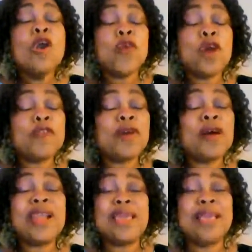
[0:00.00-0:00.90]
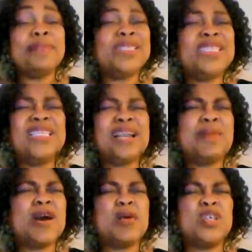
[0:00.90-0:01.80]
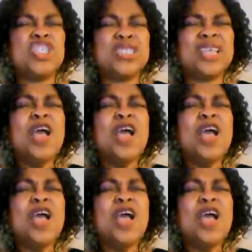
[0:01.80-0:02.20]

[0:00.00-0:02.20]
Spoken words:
For rewarding him sin that about our shinder.